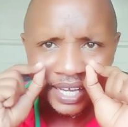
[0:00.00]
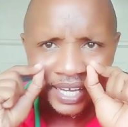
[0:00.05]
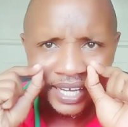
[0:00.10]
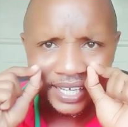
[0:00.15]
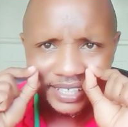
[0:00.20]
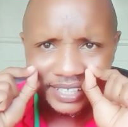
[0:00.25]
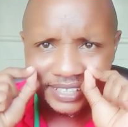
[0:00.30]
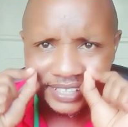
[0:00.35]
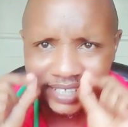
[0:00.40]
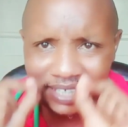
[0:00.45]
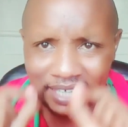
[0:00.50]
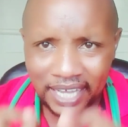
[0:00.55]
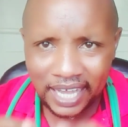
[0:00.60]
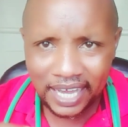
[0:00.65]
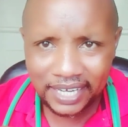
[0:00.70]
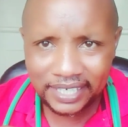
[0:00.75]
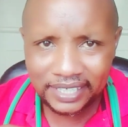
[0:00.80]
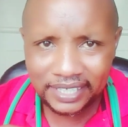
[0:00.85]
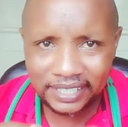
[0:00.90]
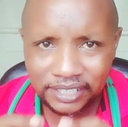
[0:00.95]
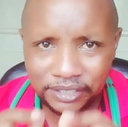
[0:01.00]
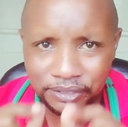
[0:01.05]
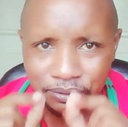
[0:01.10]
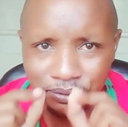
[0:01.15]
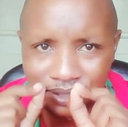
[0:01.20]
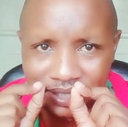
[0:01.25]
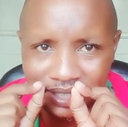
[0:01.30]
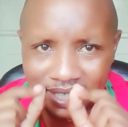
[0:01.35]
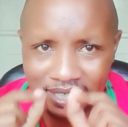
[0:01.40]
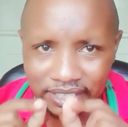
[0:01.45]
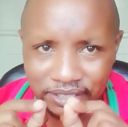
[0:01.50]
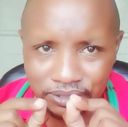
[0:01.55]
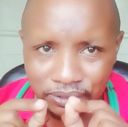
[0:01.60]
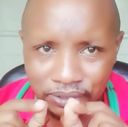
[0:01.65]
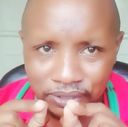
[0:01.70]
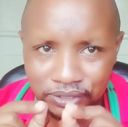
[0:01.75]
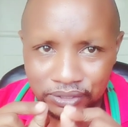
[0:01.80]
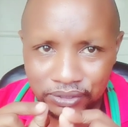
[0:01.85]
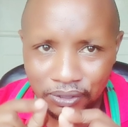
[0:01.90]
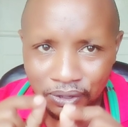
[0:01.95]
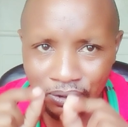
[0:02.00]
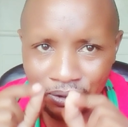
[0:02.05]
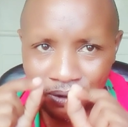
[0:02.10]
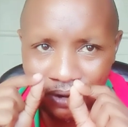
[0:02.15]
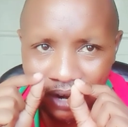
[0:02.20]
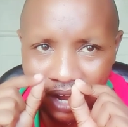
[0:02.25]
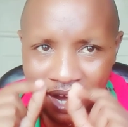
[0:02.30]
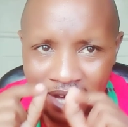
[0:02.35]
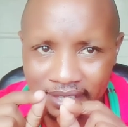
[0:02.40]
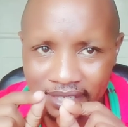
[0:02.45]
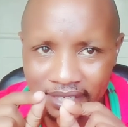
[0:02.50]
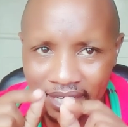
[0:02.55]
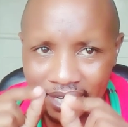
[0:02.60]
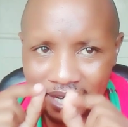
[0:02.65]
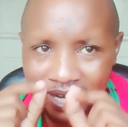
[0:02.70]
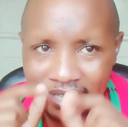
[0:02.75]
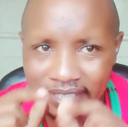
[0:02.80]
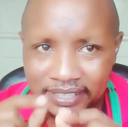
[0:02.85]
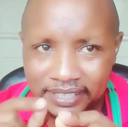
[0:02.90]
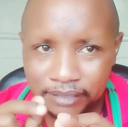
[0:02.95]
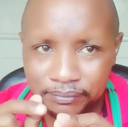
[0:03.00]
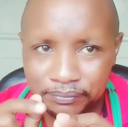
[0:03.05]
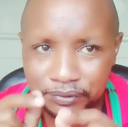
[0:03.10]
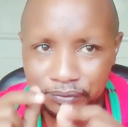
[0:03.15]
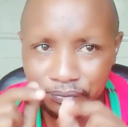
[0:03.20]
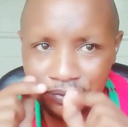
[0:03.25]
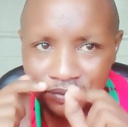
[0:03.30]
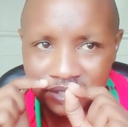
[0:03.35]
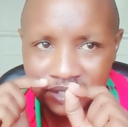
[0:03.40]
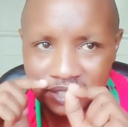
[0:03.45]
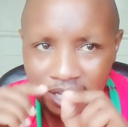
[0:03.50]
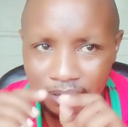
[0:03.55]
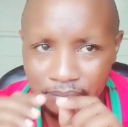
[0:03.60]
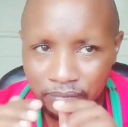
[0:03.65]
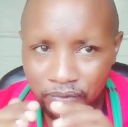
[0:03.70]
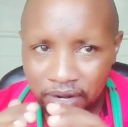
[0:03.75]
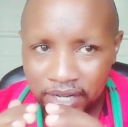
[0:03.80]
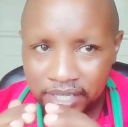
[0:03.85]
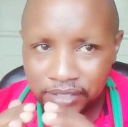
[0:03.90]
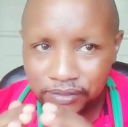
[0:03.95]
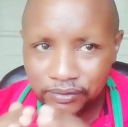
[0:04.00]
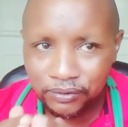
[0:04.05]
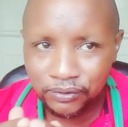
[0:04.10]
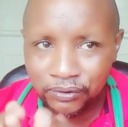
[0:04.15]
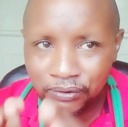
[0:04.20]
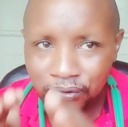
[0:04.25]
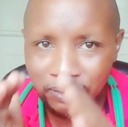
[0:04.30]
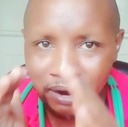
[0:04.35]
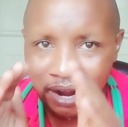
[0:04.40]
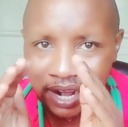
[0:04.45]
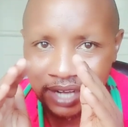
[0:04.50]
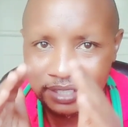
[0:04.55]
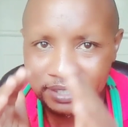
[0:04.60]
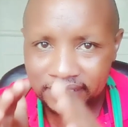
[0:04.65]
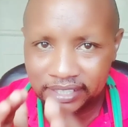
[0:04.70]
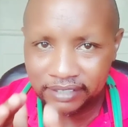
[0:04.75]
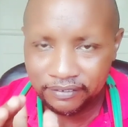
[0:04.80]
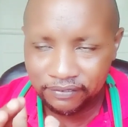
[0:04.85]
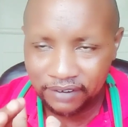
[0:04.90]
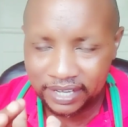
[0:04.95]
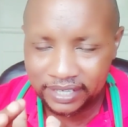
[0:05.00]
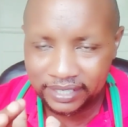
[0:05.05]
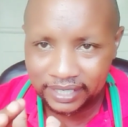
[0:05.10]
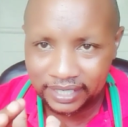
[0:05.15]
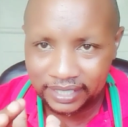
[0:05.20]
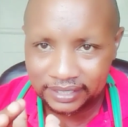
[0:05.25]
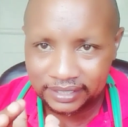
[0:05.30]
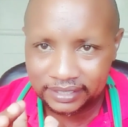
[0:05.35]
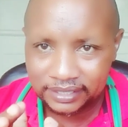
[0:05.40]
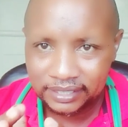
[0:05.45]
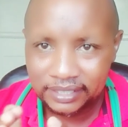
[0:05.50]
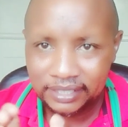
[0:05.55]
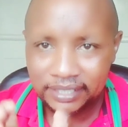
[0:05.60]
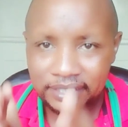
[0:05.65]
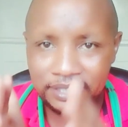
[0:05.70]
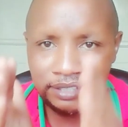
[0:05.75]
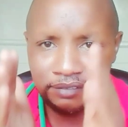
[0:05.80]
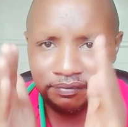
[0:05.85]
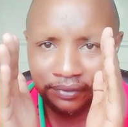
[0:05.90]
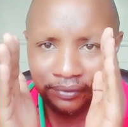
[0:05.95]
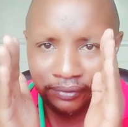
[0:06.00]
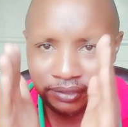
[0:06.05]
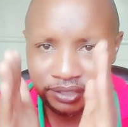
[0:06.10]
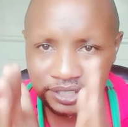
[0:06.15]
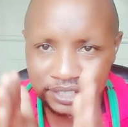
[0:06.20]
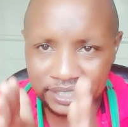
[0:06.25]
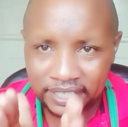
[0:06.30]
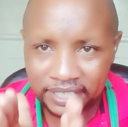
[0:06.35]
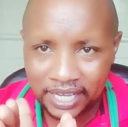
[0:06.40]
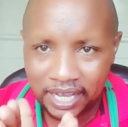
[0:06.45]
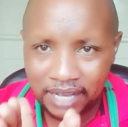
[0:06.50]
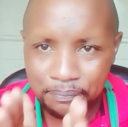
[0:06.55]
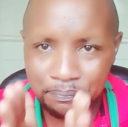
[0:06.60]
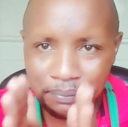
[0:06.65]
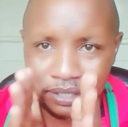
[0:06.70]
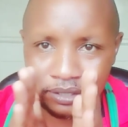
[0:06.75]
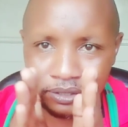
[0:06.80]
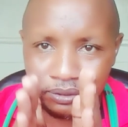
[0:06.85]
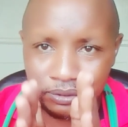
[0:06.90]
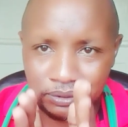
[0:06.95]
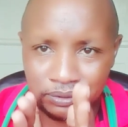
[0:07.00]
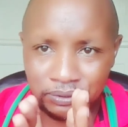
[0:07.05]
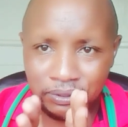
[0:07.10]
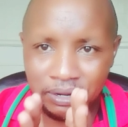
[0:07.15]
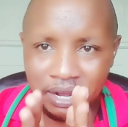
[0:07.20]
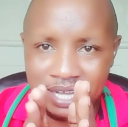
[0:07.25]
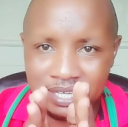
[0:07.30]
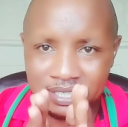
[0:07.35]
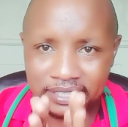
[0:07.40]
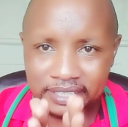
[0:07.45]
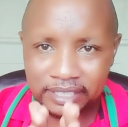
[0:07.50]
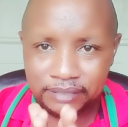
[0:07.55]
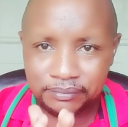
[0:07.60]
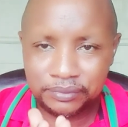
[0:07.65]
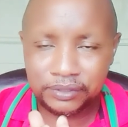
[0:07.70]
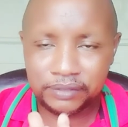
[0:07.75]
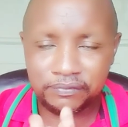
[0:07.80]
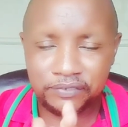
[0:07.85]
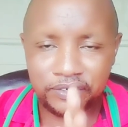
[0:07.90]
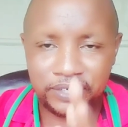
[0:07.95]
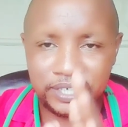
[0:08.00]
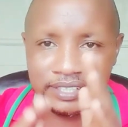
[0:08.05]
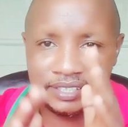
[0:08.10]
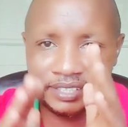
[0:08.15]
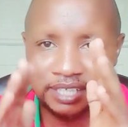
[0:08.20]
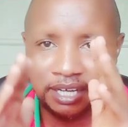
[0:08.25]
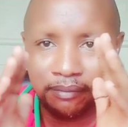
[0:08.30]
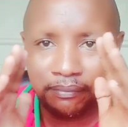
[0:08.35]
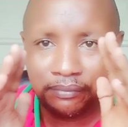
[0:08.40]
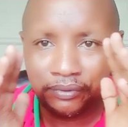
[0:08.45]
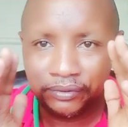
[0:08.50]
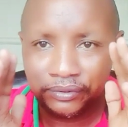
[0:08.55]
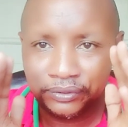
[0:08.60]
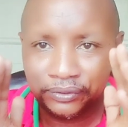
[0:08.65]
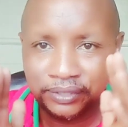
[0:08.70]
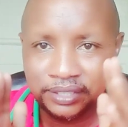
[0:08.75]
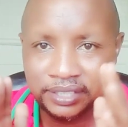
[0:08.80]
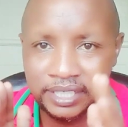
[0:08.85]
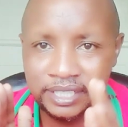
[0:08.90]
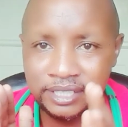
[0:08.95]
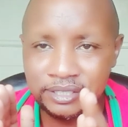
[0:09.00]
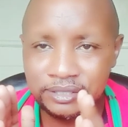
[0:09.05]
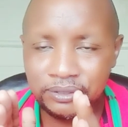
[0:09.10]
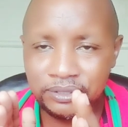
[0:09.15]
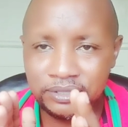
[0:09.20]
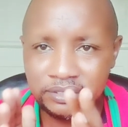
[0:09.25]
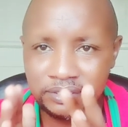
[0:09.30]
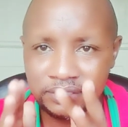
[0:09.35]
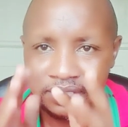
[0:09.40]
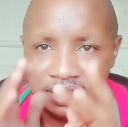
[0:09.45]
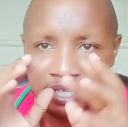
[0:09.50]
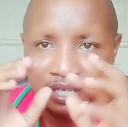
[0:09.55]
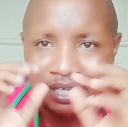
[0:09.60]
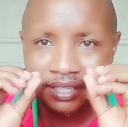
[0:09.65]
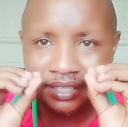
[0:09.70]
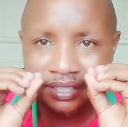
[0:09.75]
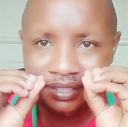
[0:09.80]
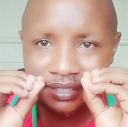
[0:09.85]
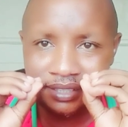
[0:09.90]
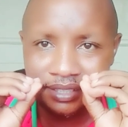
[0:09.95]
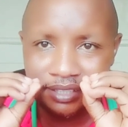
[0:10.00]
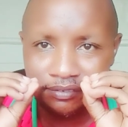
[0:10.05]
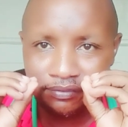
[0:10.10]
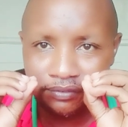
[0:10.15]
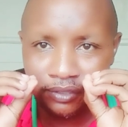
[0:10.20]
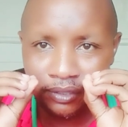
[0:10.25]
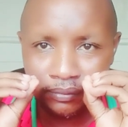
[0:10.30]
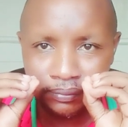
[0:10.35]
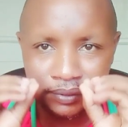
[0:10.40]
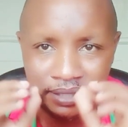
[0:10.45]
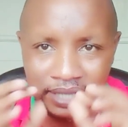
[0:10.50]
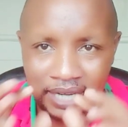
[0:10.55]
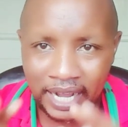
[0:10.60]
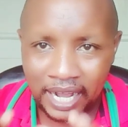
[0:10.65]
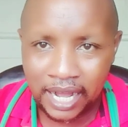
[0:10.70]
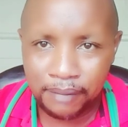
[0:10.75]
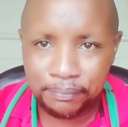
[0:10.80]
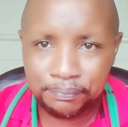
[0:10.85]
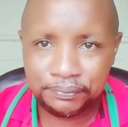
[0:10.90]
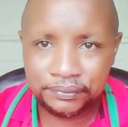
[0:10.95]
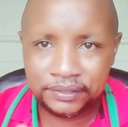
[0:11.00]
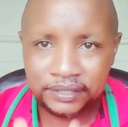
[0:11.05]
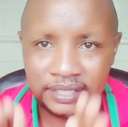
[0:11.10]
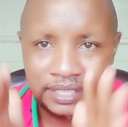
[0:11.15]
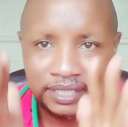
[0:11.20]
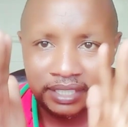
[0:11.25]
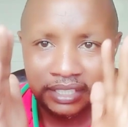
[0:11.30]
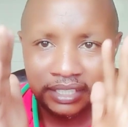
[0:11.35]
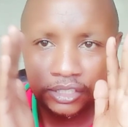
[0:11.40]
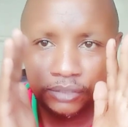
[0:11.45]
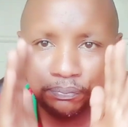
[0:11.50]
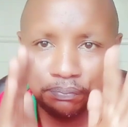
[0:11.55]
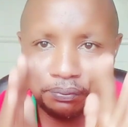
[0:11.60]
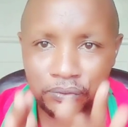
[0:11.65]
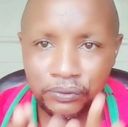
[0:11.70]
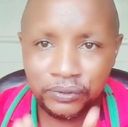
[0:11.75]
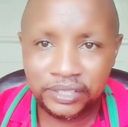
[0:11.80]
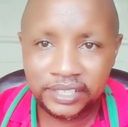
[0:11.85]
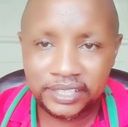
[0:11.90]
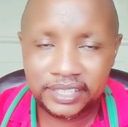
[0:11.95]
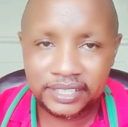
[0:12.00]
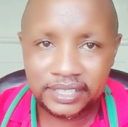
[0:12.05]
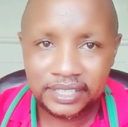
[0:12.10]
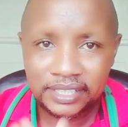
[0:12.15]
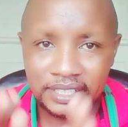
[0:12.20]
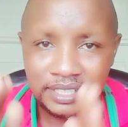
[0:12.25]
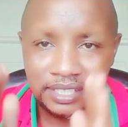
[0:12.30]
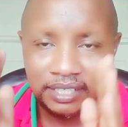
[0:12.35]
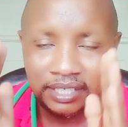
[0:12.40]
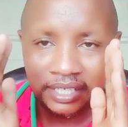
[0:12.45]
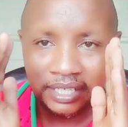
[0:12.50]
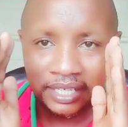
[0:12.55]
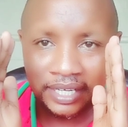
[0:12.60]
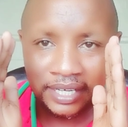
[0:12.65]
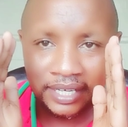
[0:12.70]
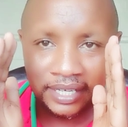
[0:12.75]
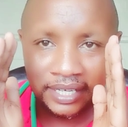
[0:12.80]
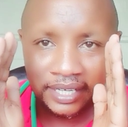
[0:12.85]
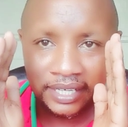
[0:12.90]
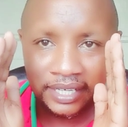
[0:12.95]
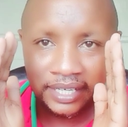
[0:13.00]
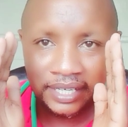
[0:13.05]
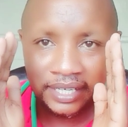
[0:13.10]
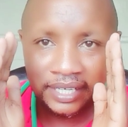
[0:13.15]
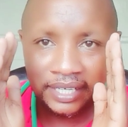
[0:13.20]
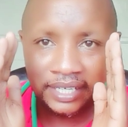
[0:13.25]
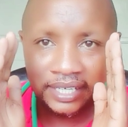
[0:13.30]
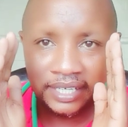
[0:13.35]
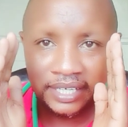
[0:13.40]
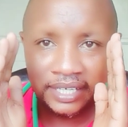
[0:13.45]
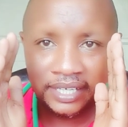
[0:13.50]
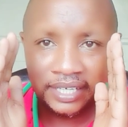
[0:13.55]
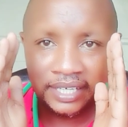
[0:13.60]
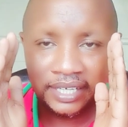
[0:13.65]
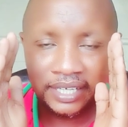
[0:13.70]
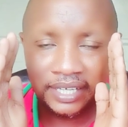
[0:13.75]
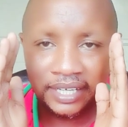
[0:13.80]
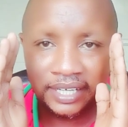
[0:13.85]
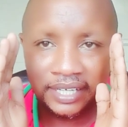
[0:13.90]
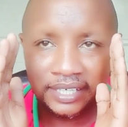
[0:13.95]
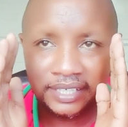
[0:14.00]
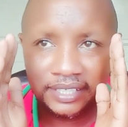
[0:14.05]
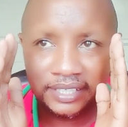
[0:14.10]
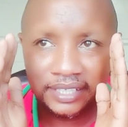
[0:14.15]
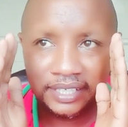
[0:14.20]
sharing utensils or other items with someone who has the virus. If you share personal items, for example, utensils, this involves cups, spoons, and